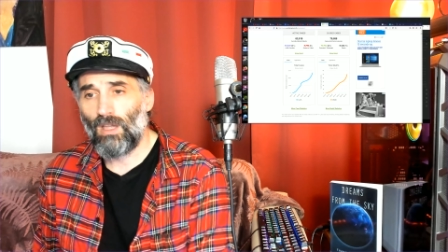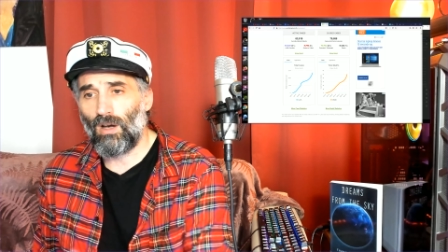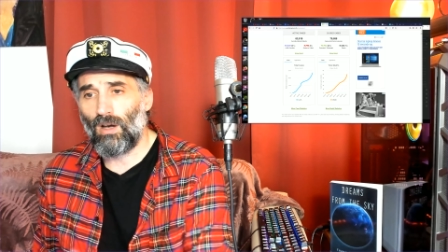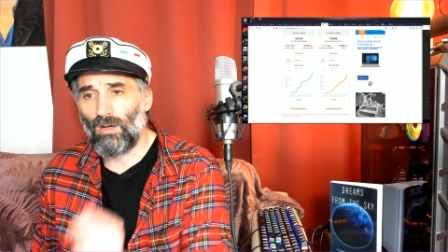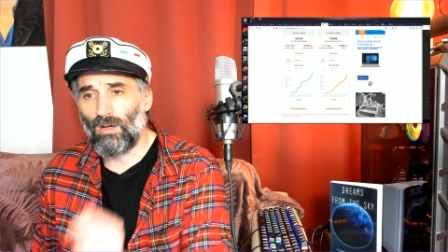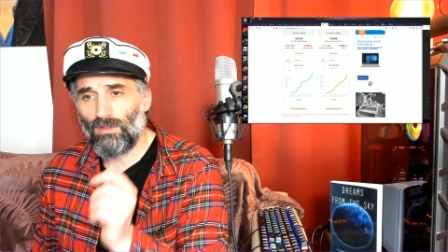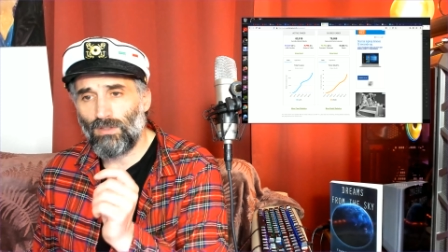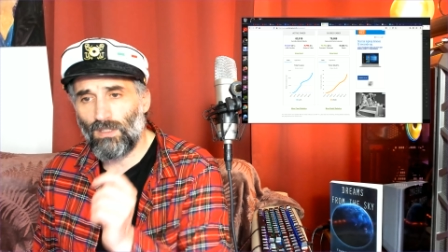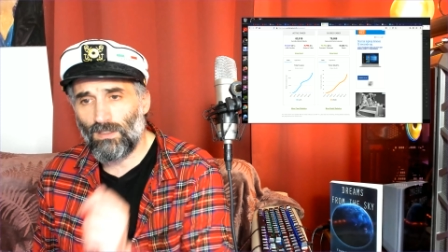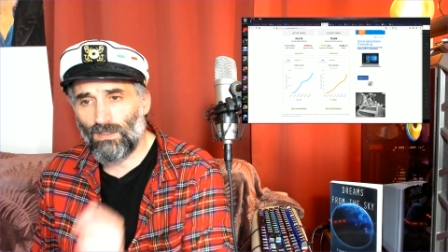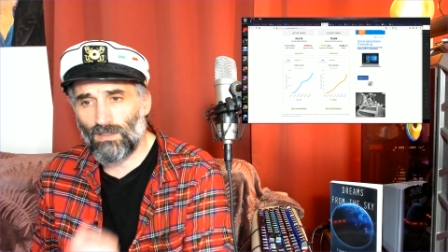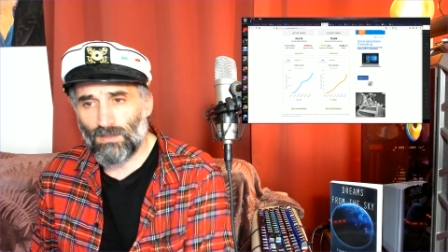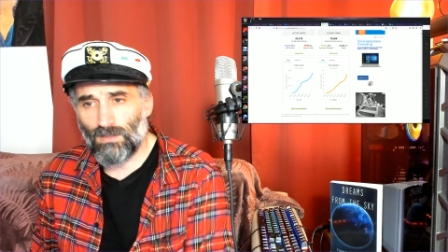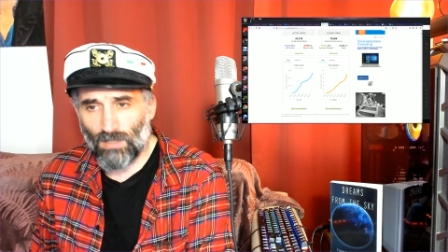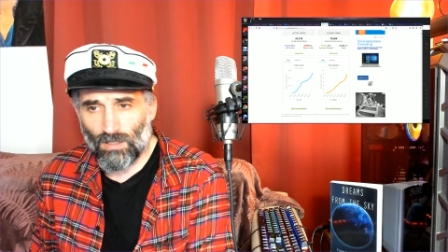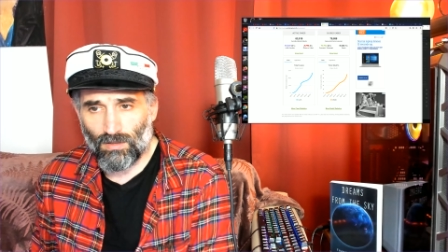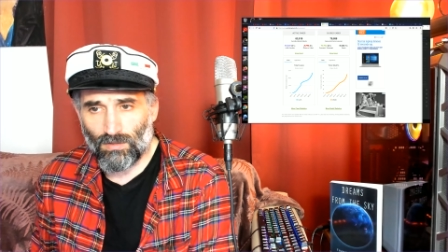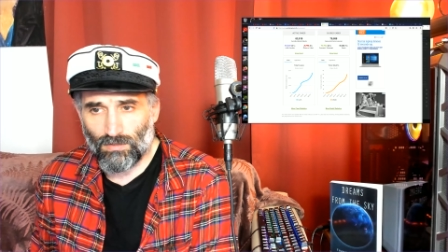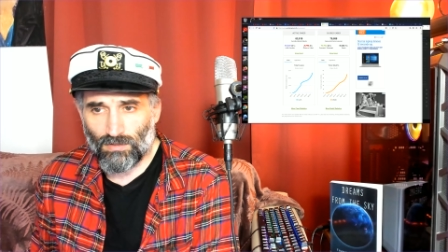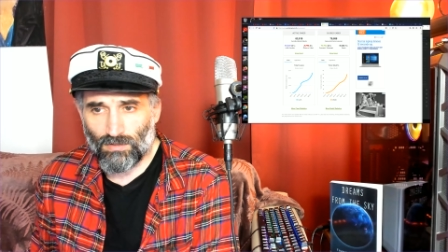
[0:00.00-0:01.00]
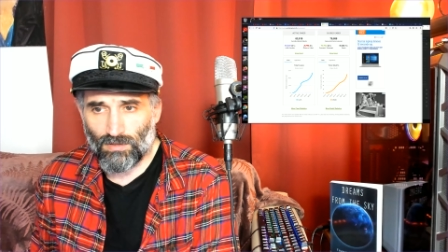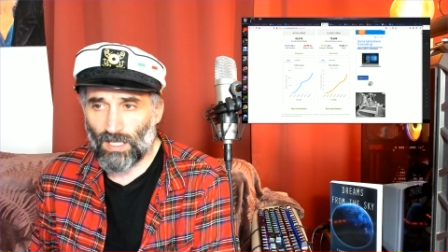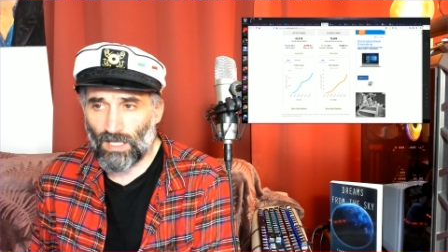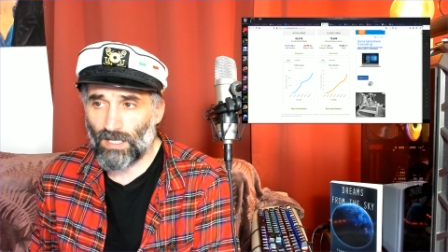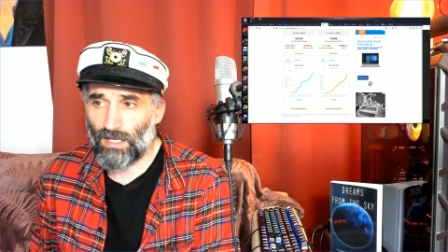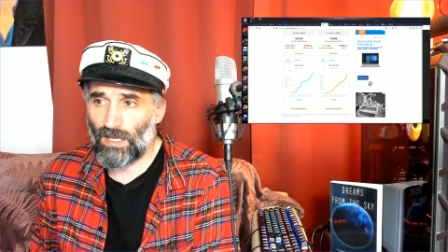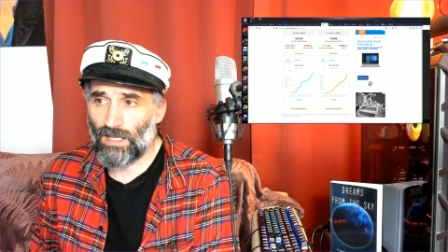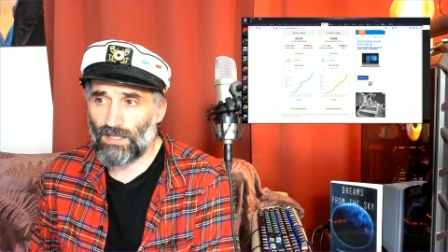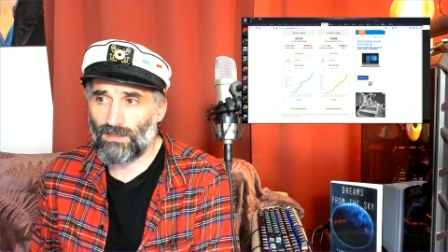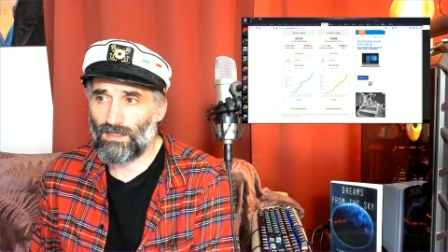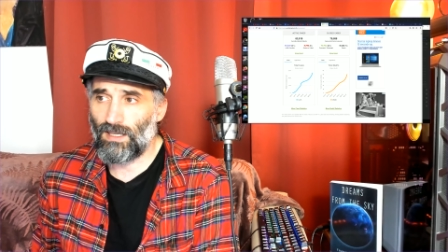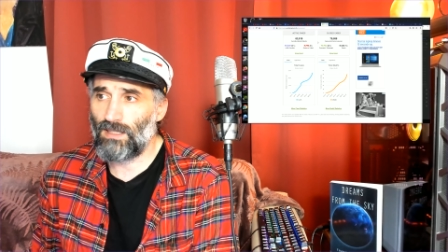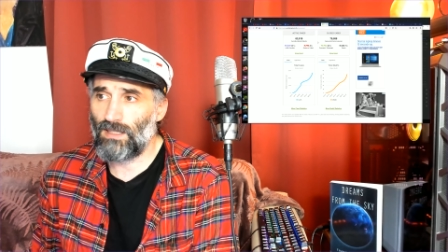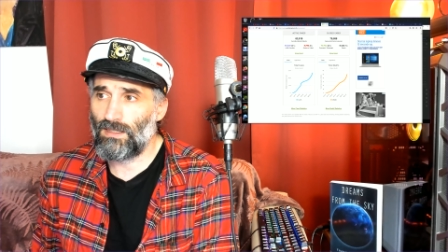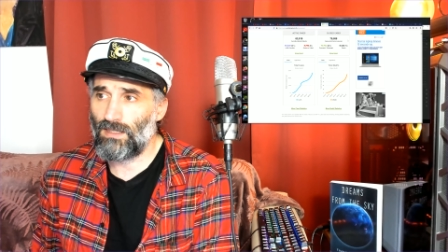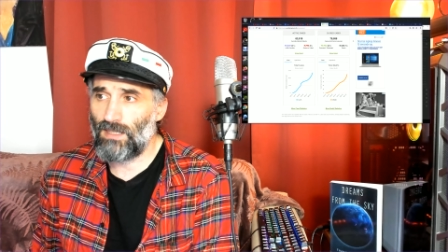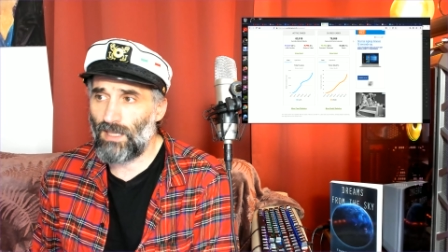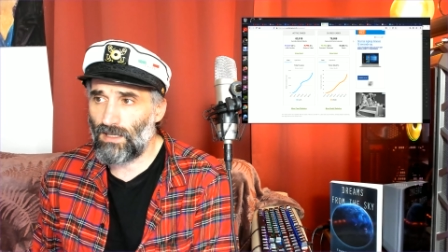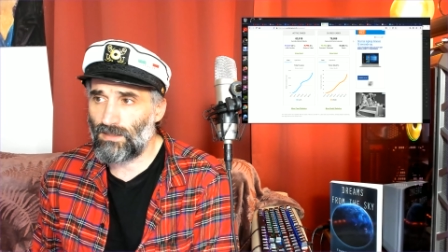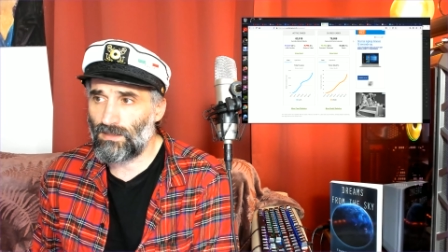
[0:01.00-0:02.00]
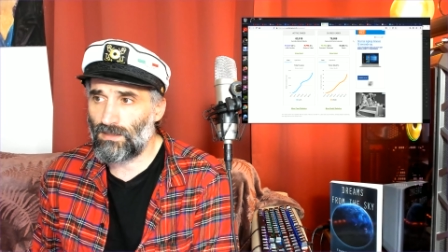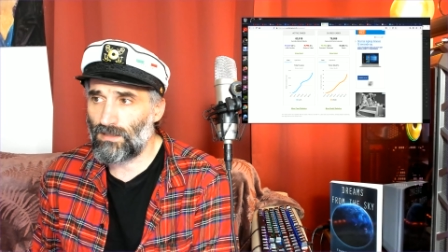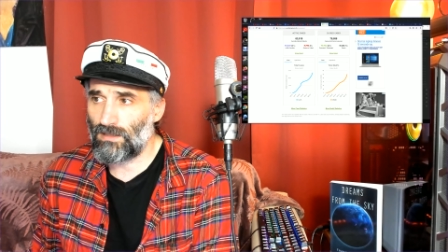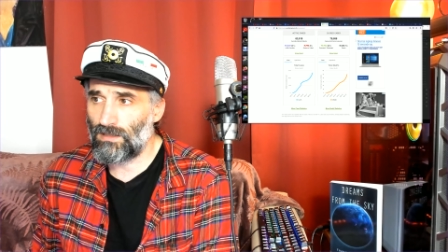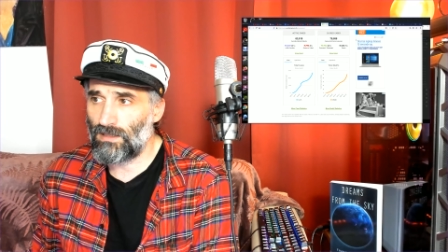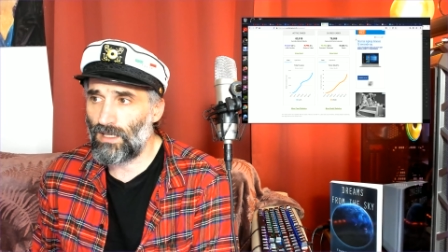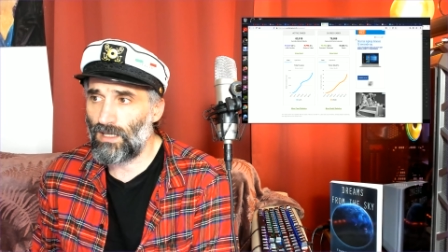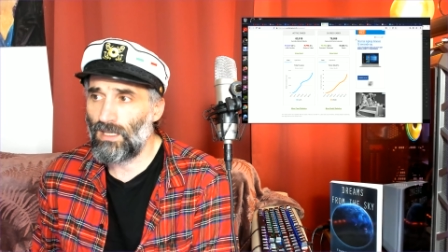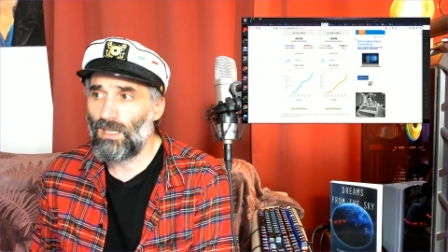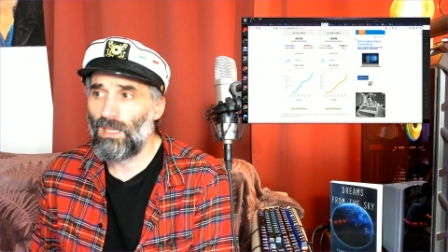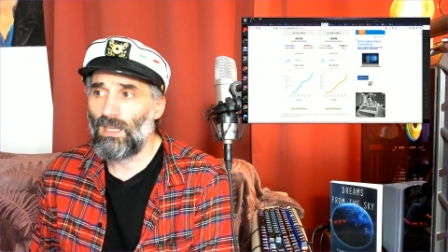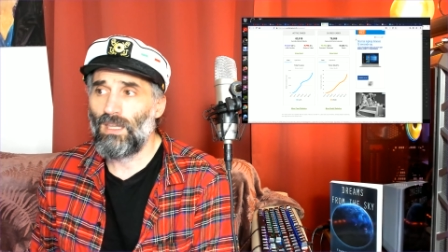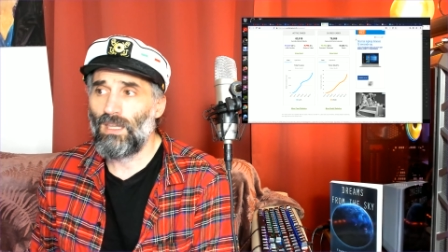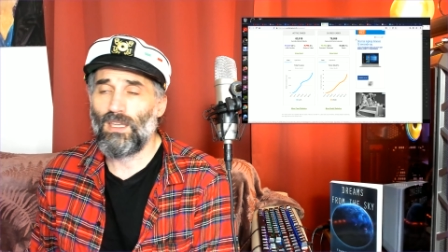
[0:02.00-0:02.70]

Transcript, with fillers: On this note, like I said yesterday,